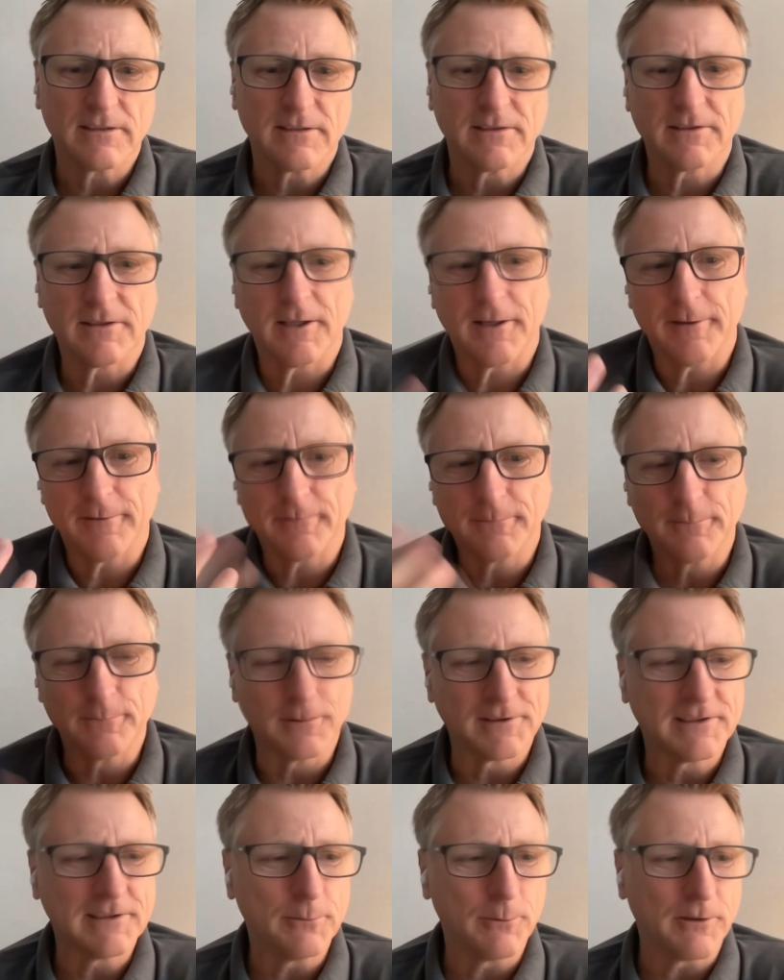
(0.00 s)
So
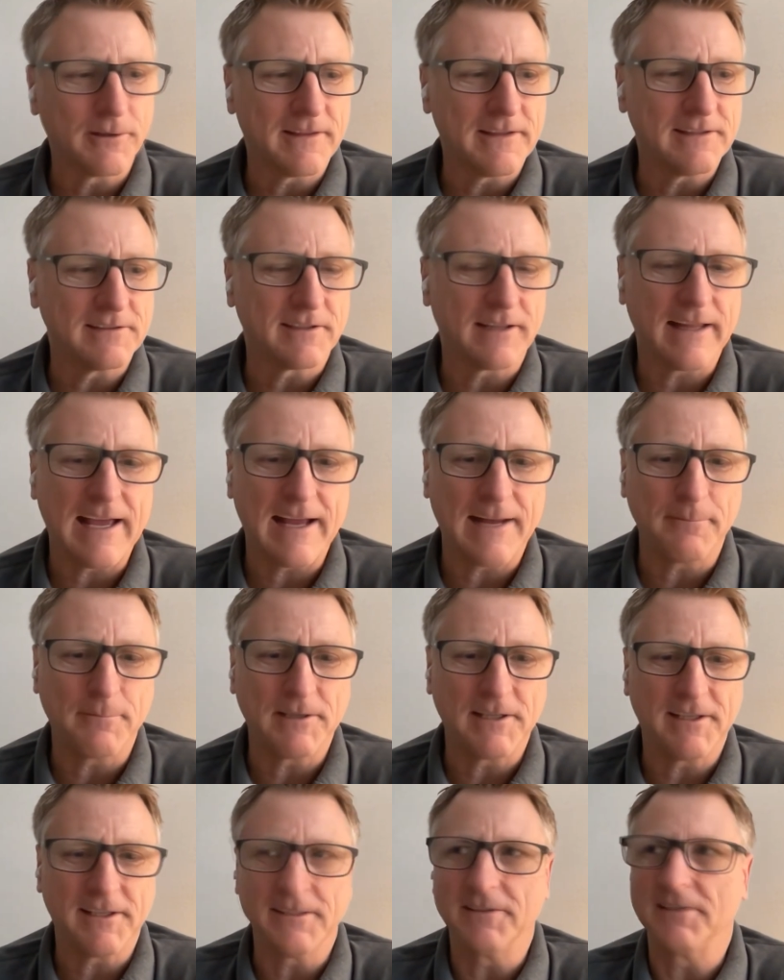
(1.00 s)
we'll see where things land
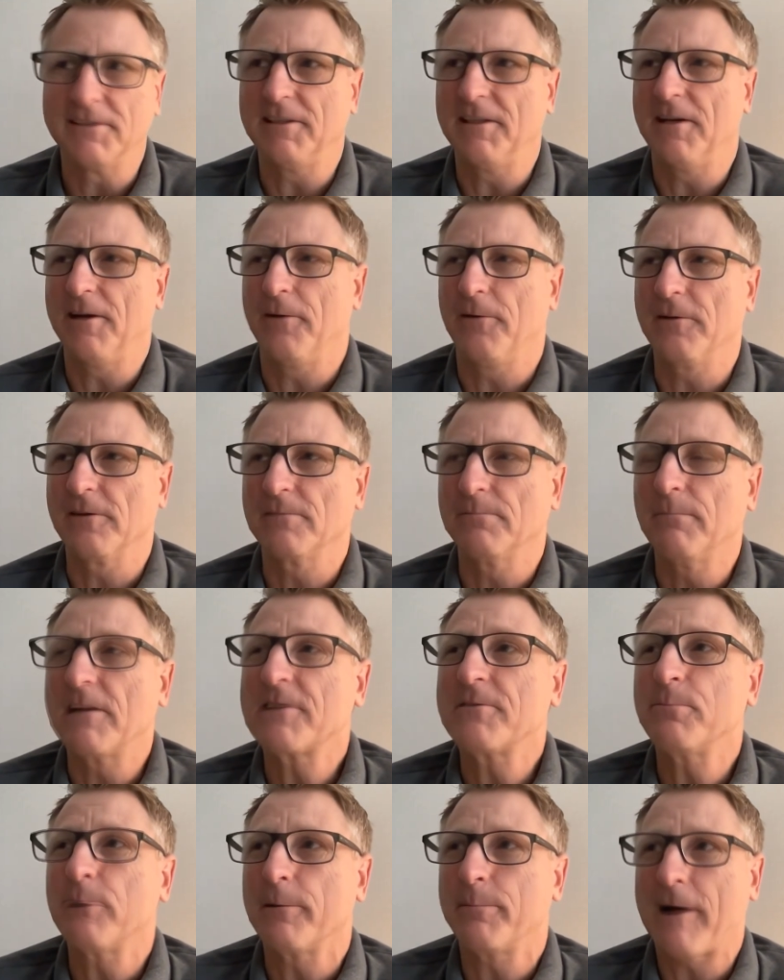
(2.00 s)
because, you know, there's
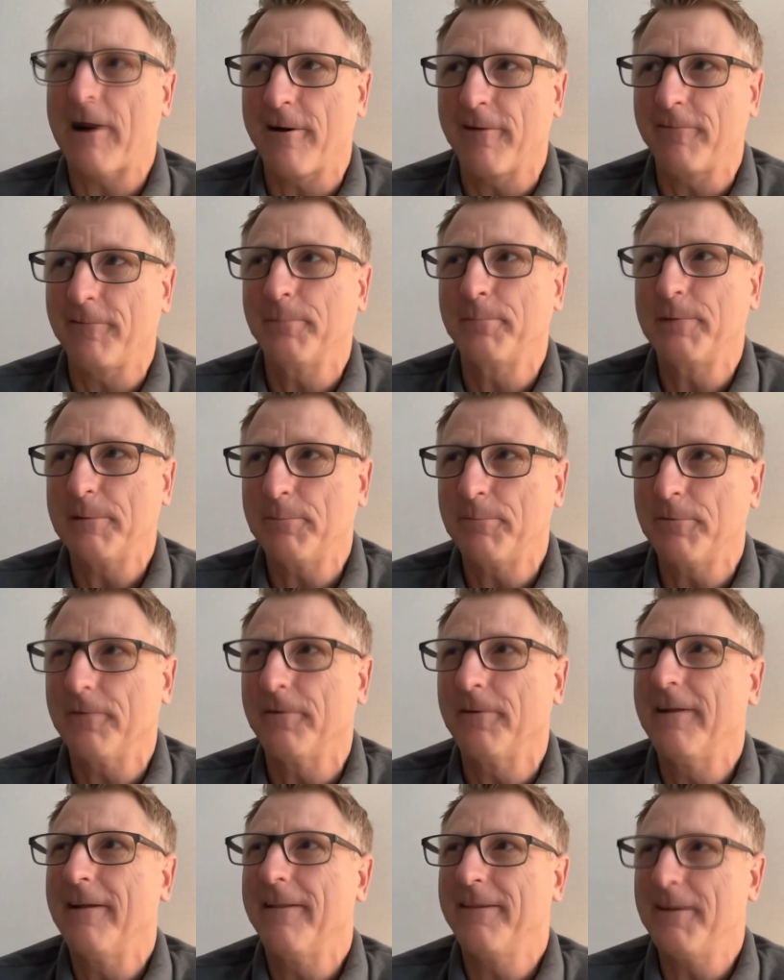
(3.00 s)
much more powerful
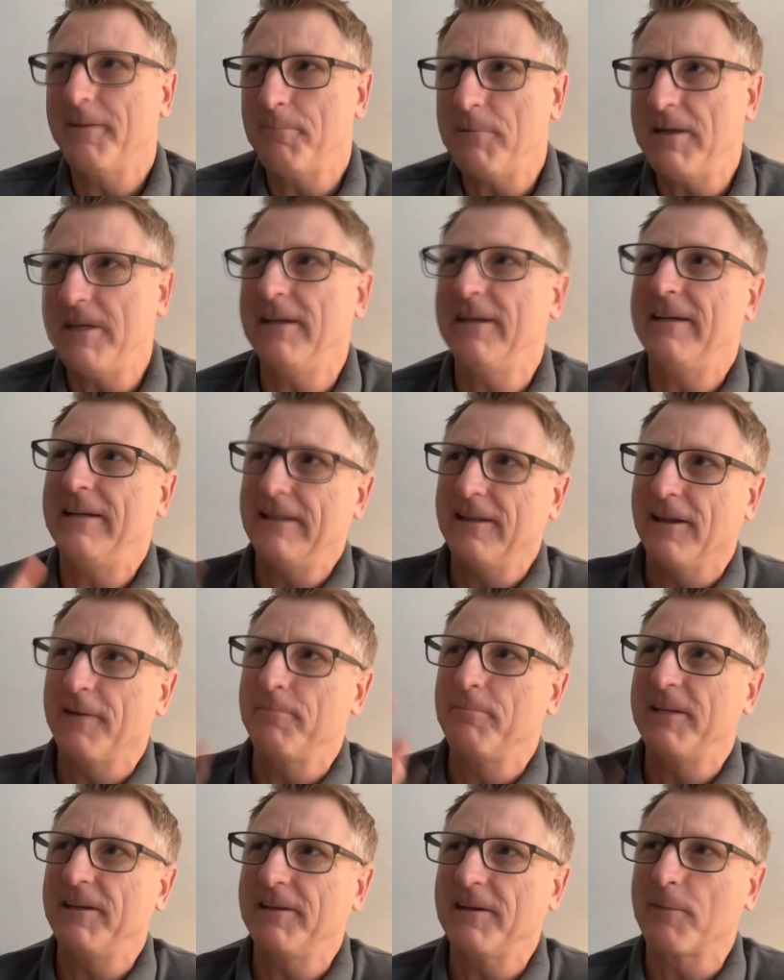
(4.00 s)
people than me, Elon
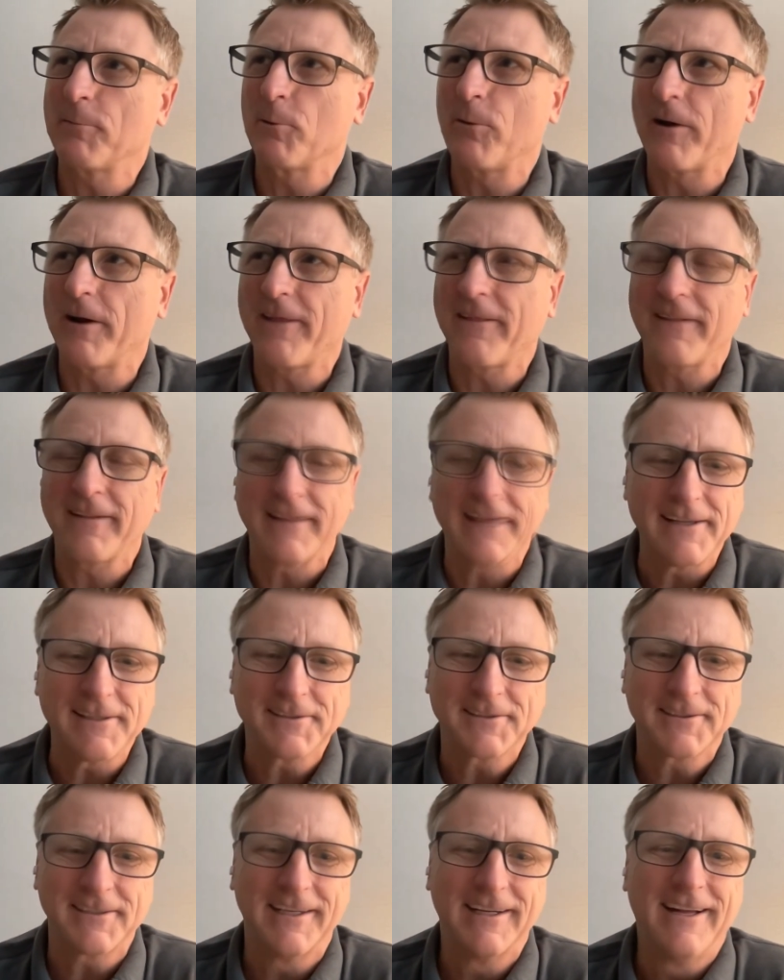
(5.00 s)
being number one on the
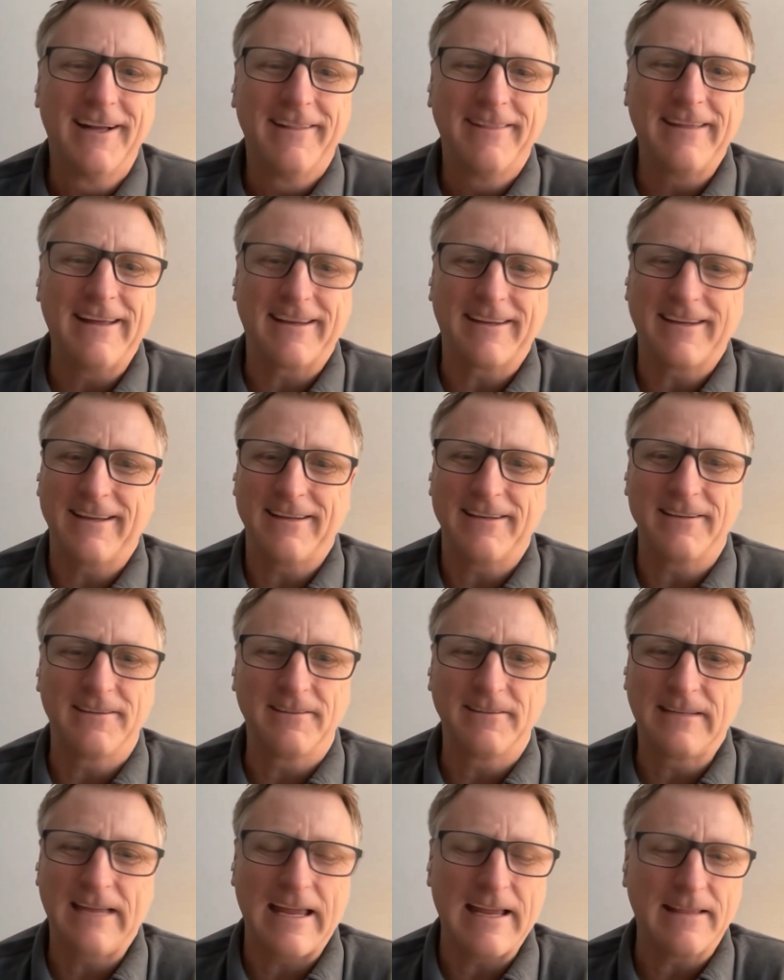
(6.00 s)
list, that
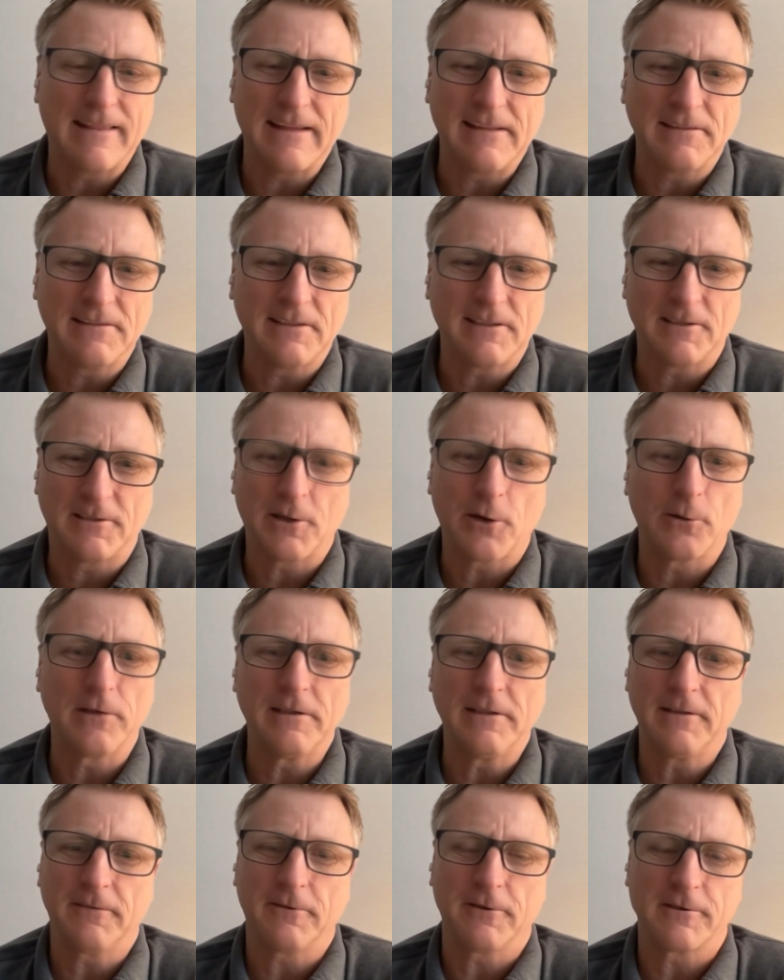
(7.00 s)
can take things in a totally
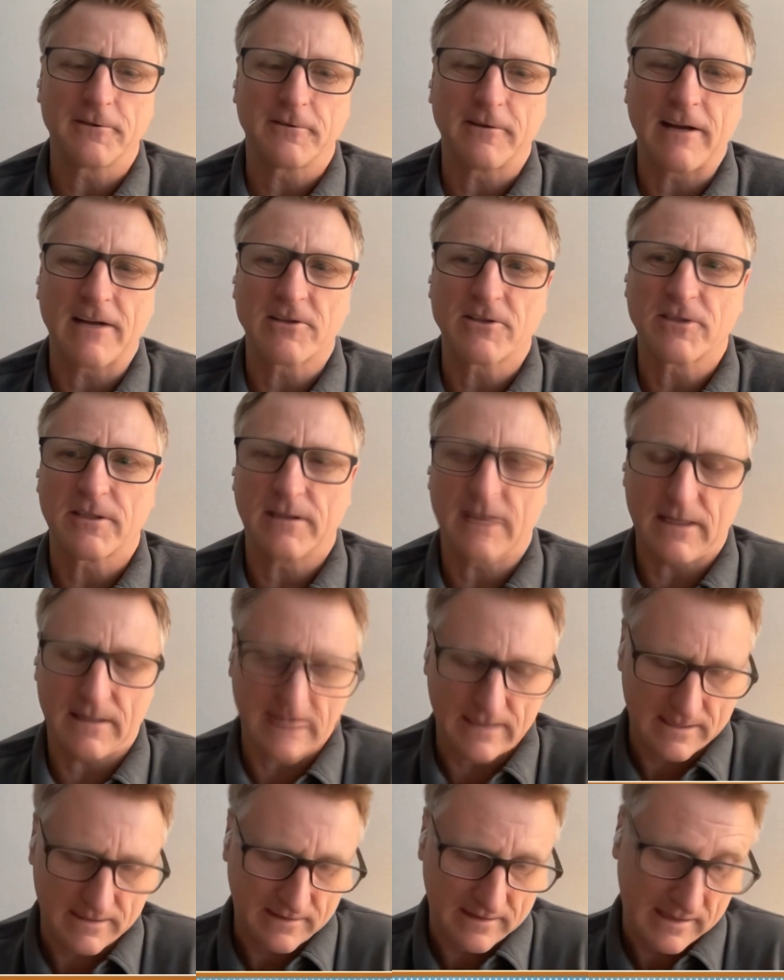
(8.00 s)
different direction that,
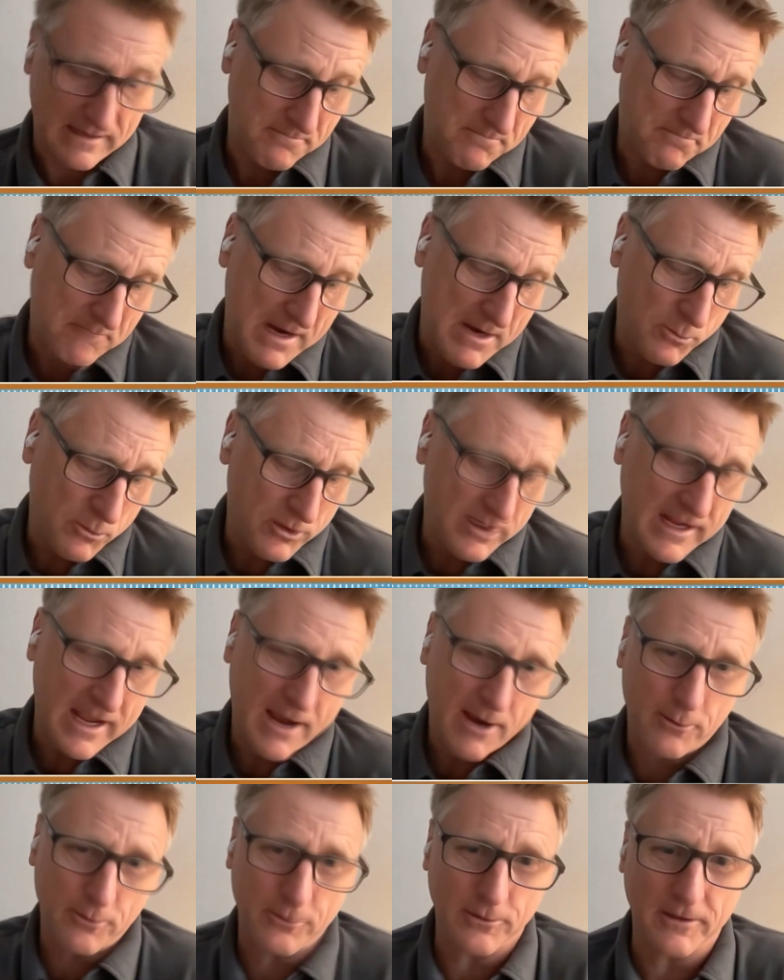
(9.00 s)
that, that might work
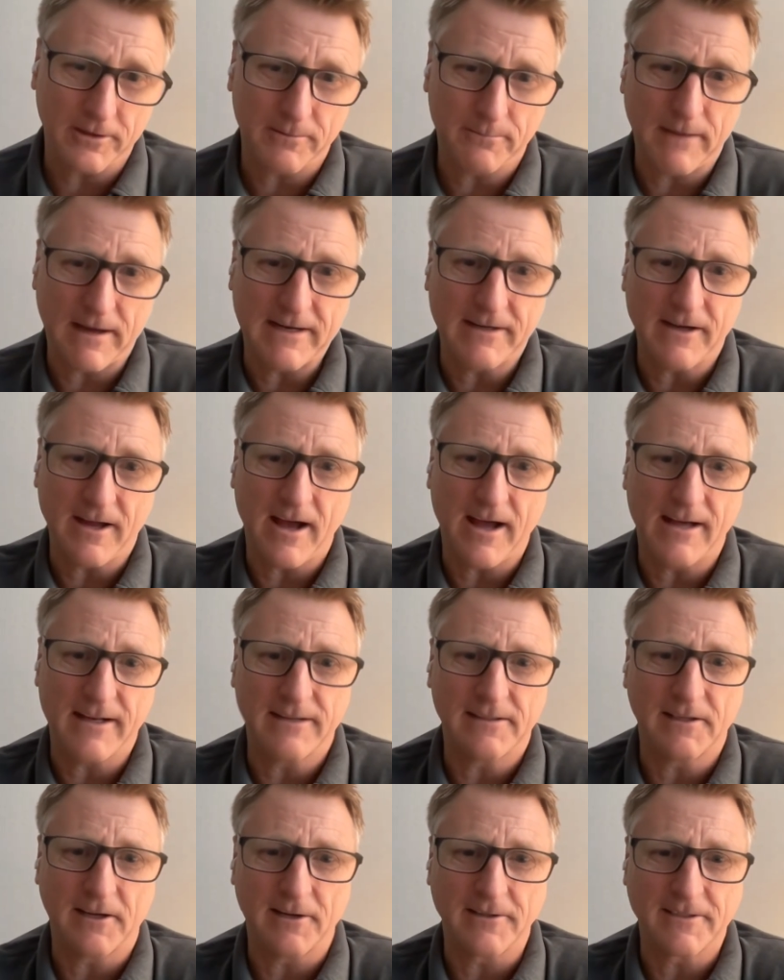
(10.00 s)
out or it might not.
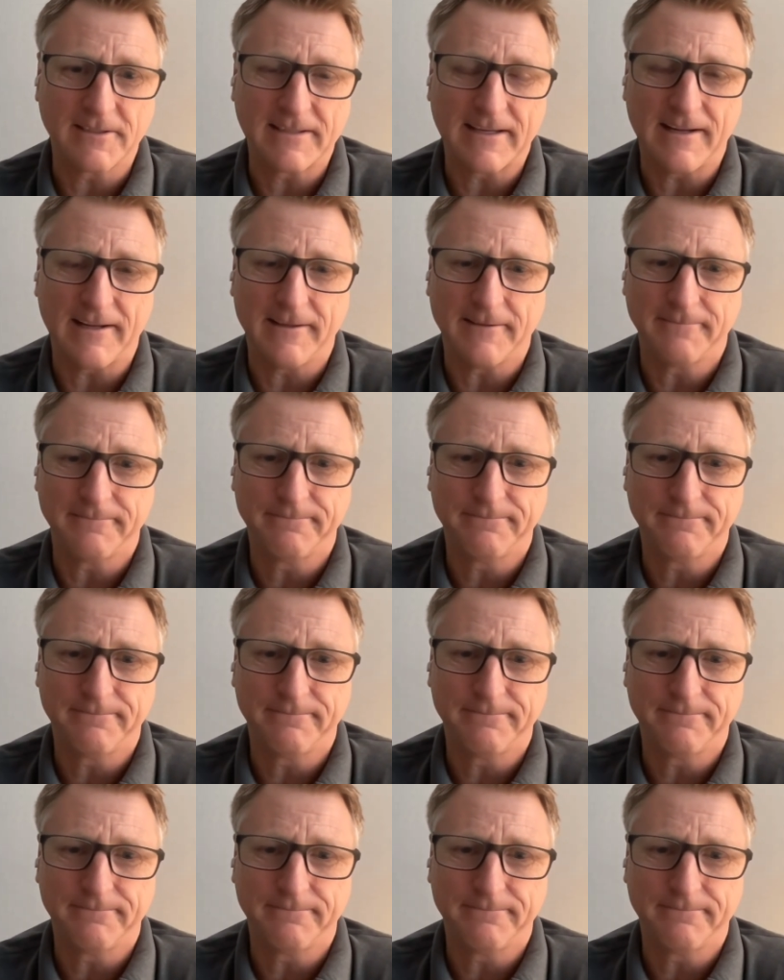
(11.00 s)
Hard to tell.